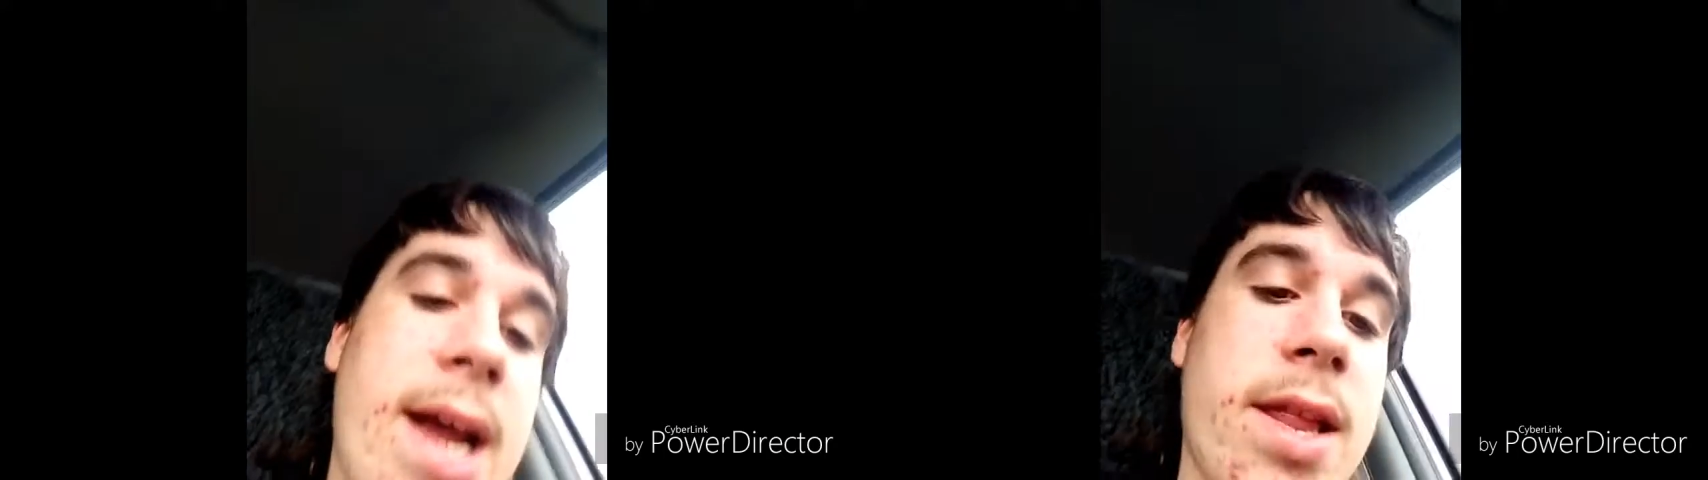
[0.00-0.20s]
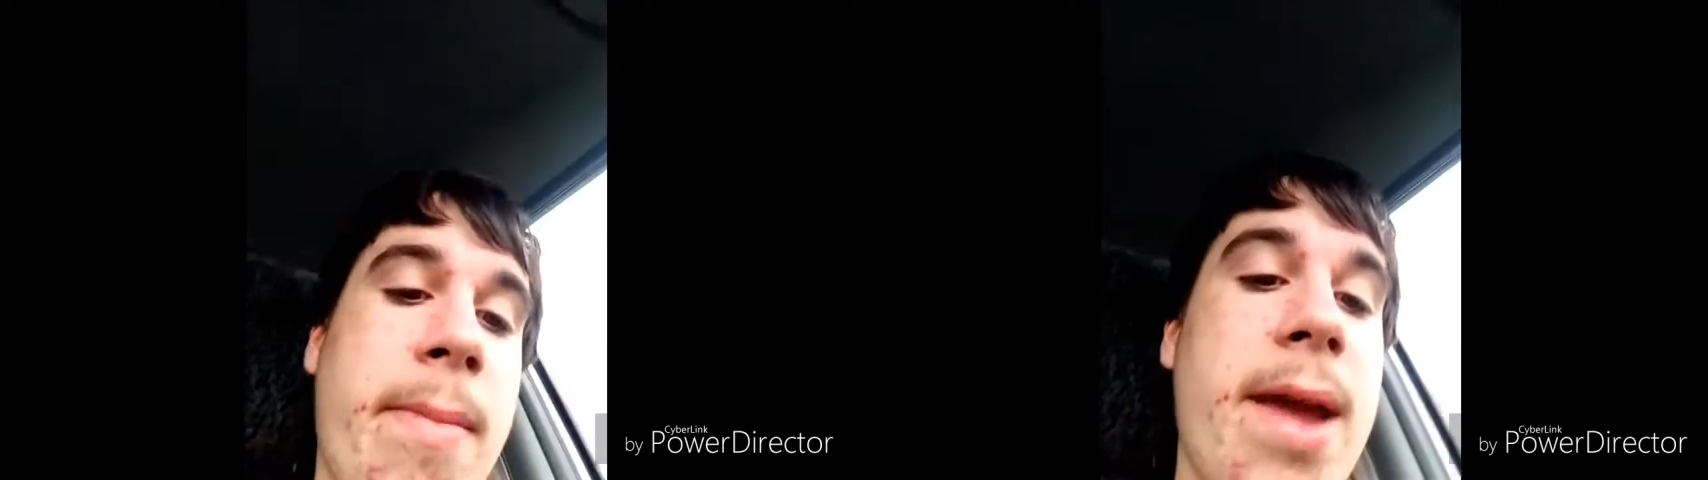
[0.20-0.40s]

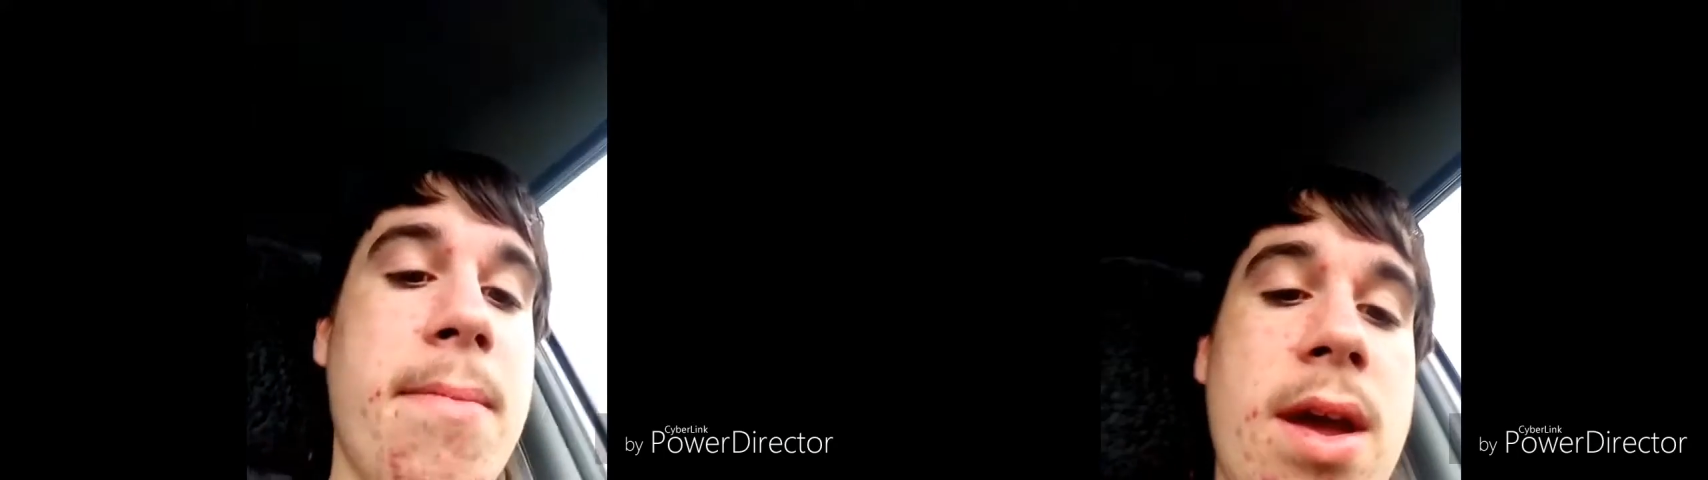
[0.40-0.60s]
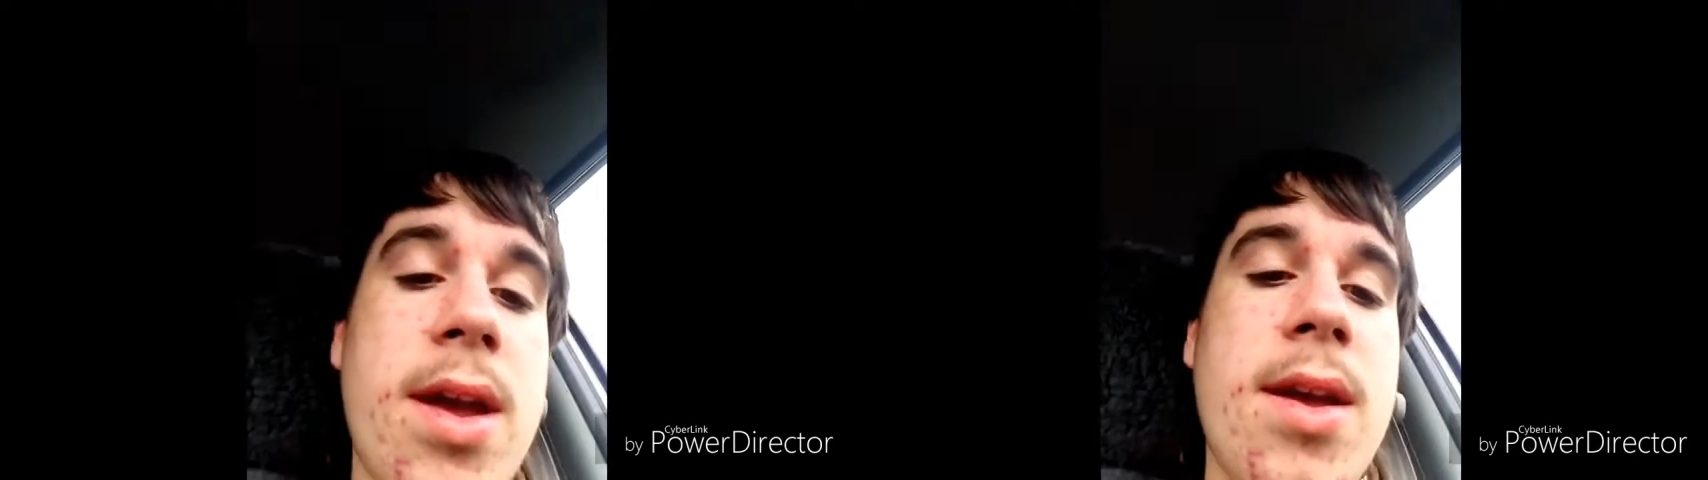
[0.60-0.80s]
makes me
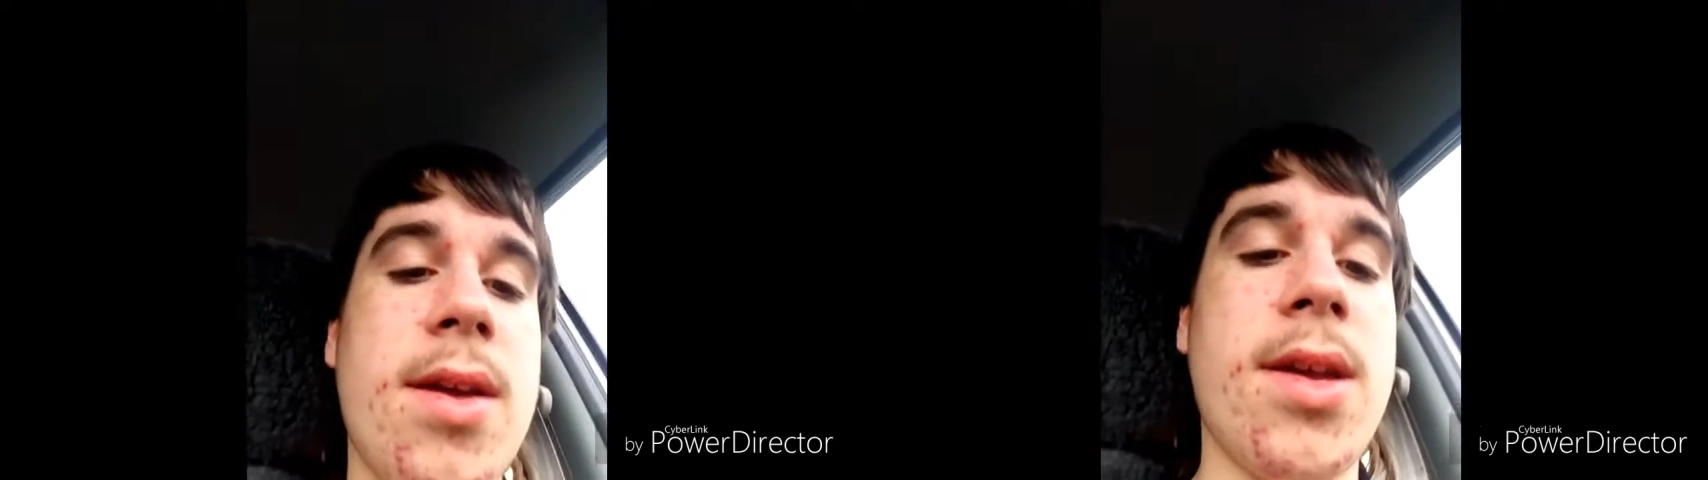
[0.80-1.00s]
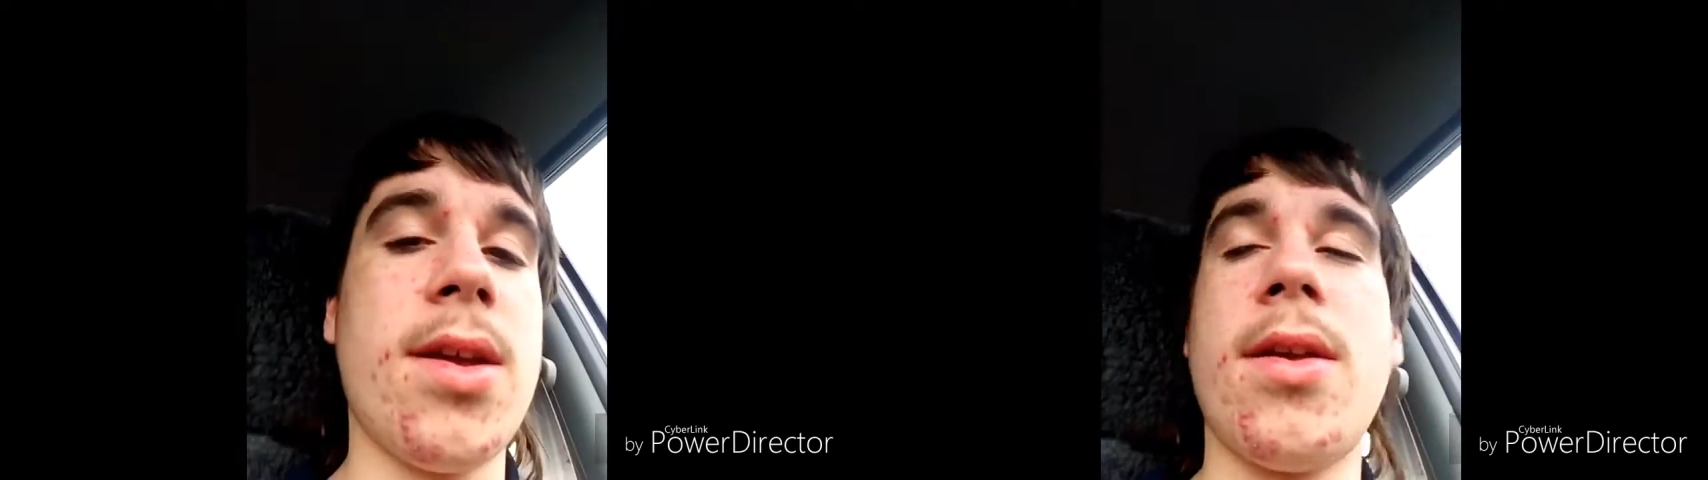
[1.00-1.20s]
me.
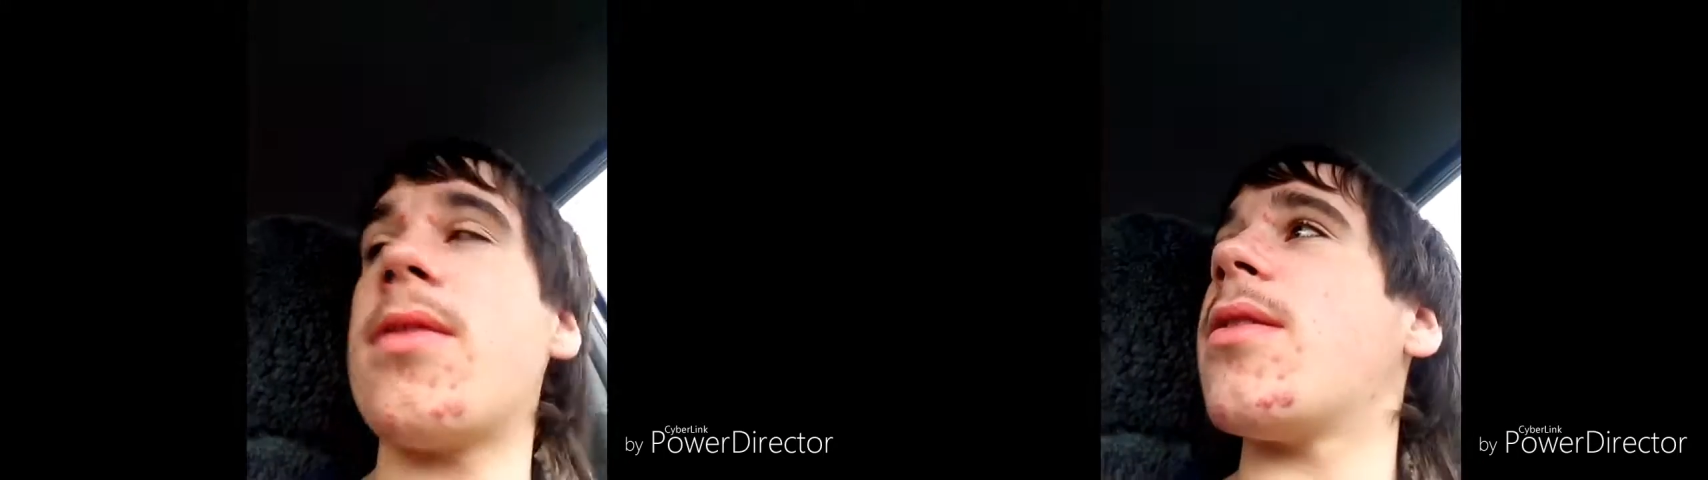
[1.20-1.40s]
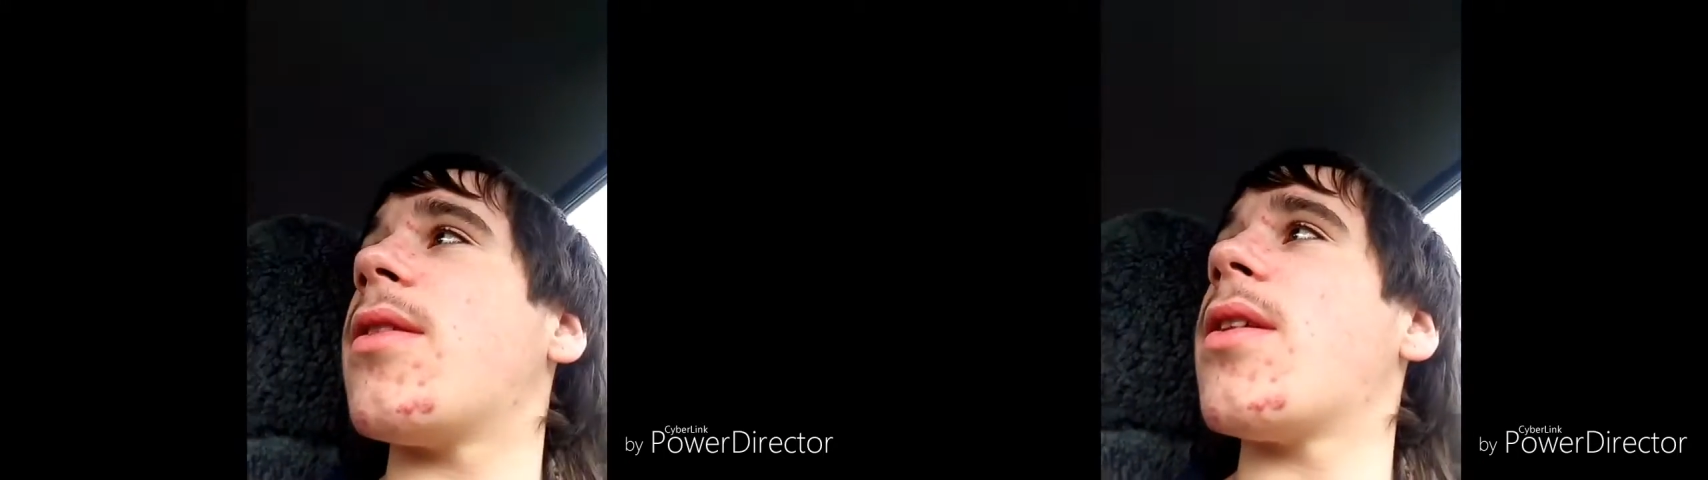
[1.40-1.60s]

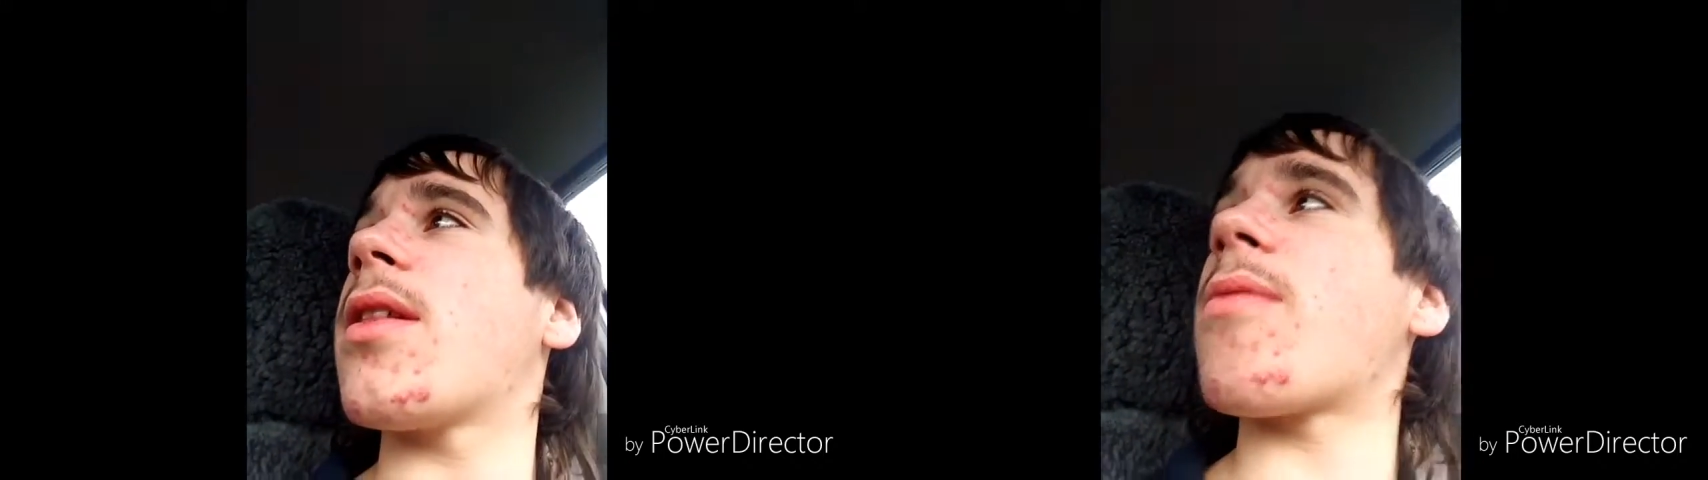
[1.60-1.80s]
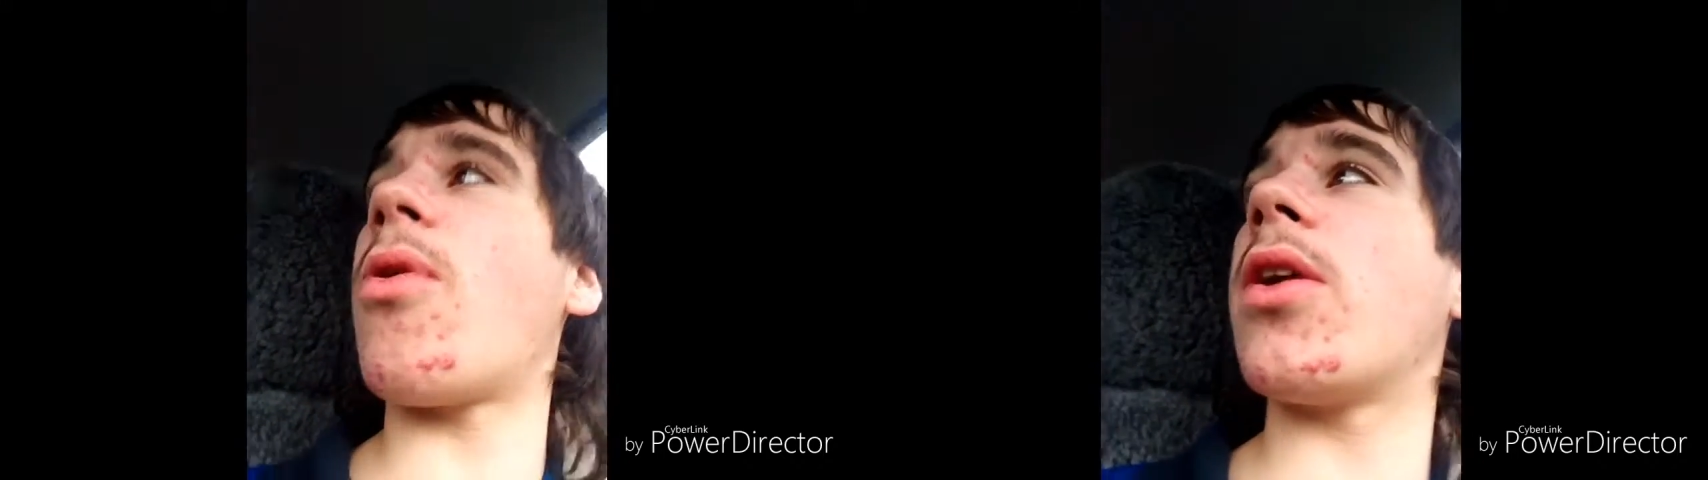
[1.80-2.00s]
It's